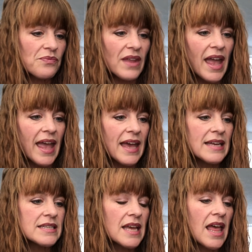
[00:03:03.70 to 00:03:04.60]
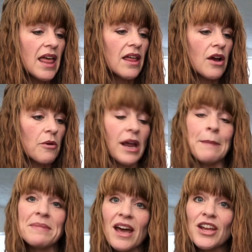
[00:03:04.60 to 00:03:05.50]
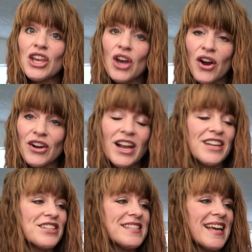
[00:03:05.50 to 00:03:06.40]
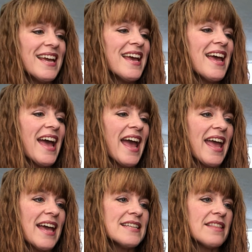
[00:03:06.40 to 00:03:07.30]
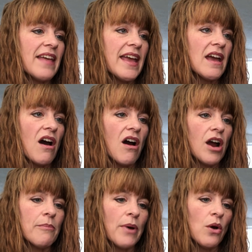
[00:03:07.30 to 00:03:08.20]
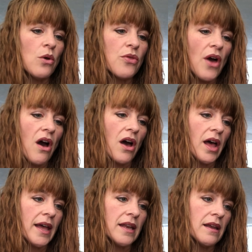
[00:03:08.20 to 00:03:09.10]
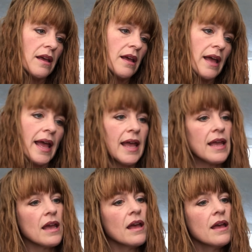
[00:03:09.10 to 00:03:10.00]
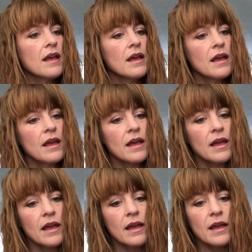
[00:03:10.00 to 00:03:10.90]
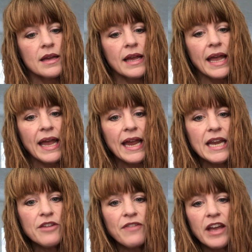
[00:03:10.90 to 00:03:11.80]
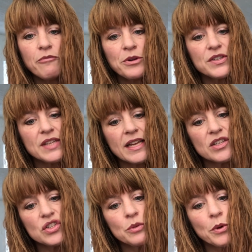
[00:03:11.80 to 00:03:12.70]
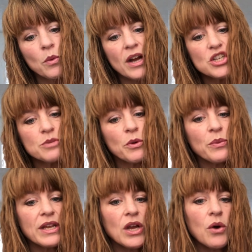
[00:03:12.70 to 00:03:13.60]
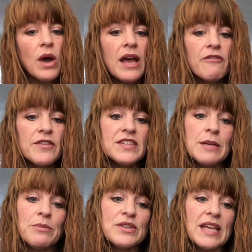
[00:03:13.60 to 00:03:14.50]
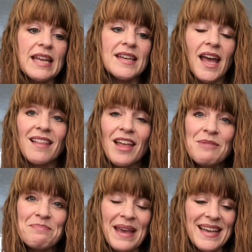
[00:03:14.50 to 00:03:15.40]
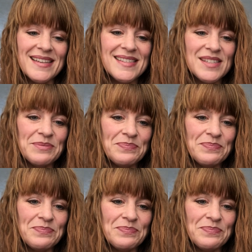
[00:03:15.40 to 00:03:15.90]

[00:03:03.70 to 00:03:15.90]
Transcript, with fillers: And or hypnotic yarn, I should say. And they are both on a 85% superwash merino, 15% nylon base.